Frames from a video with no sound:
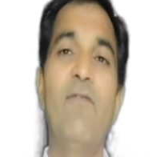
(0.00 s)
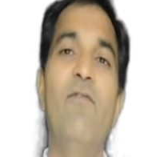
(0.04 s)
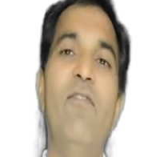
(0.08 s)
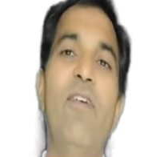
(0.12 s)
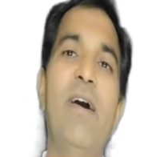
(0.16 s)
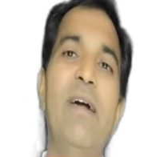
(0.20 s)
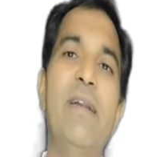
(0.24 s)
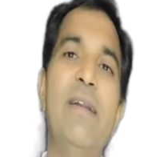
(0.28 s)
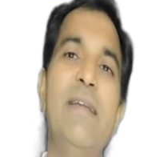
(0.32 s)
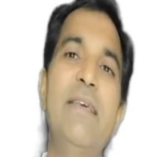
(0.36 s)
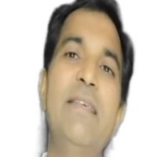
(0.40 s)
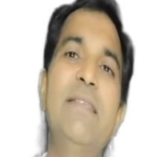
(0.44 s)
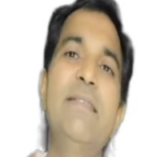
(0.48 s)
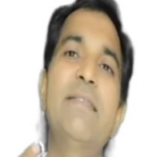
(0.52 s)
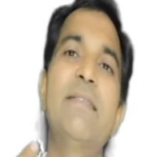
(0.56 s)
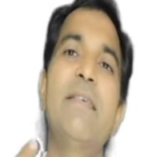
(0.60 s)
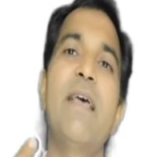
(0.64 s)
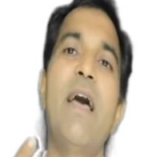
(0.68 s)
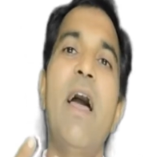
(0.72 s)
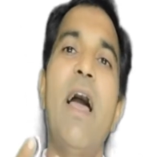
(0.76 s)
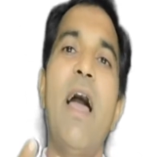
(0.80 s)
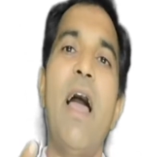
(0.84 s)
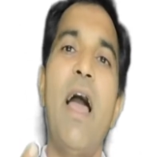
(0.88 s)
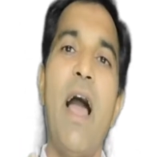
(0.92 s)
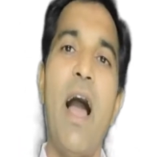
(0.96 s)
One
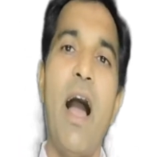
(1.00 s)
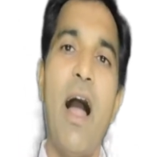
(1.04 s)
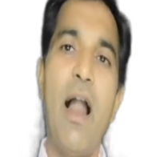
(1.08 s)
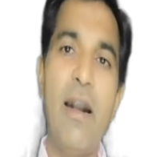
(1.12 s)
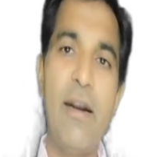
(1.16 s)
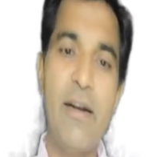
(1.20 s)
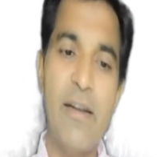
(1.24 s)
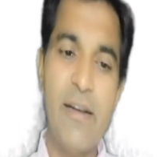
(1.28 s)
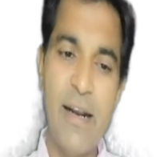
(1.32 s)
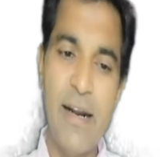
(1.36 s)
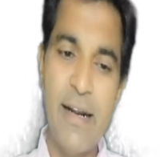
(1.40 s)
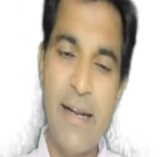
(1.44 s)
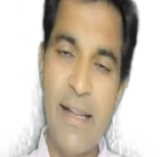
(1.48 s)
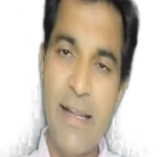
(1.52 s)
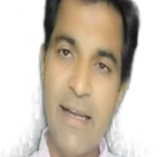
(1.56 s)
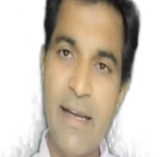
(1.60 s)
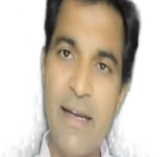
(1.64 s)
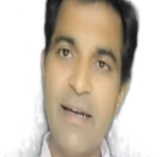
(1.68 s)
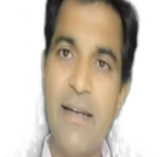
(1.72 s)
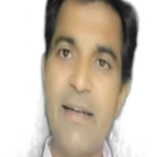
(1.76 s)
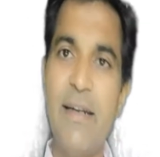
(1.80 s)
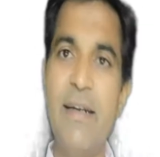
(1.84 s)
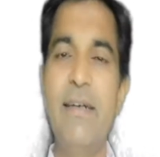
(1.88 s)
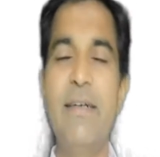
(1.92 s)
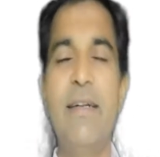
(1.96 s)
is alternating
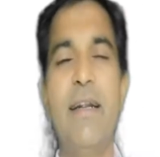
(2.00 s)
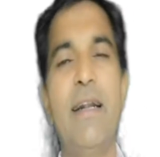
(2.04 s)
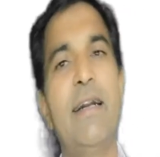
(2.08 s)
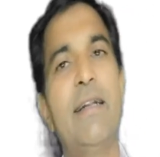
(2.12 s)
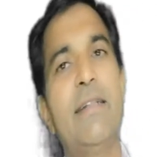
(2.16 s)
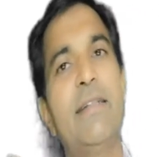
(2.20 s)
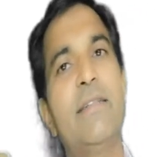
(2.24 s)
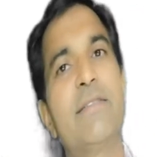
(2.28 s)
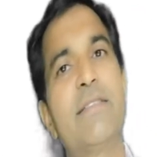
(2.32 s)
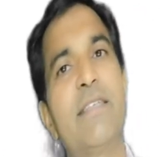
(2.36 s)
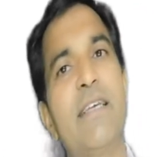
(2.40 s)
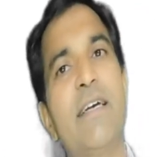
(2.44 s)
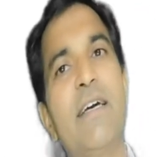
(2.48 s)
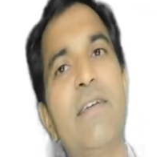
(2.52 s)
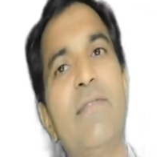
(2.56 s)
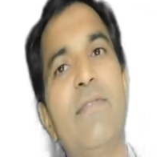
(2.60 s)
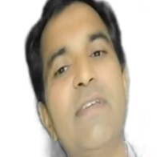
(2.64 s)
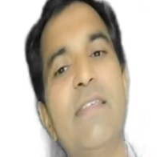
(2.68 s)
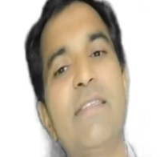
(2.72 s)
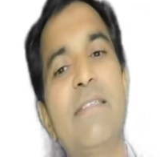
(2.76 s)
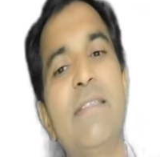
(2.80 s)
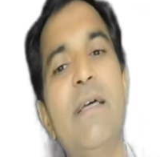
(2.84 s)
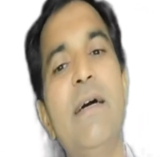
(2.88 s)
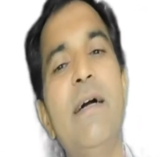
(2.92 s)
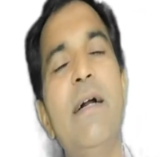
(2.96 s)
current and second
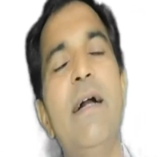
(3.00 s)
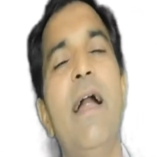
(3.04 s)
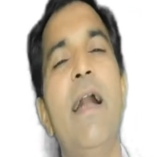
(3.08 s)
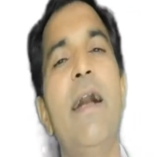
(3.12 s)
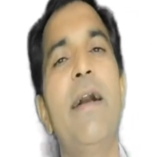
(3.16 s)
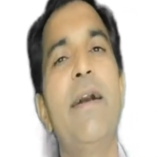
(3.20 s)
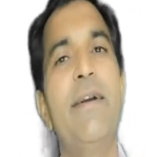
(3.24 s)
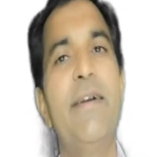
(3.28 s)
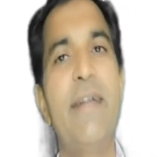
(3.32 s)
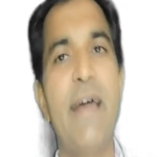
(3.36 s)
one is the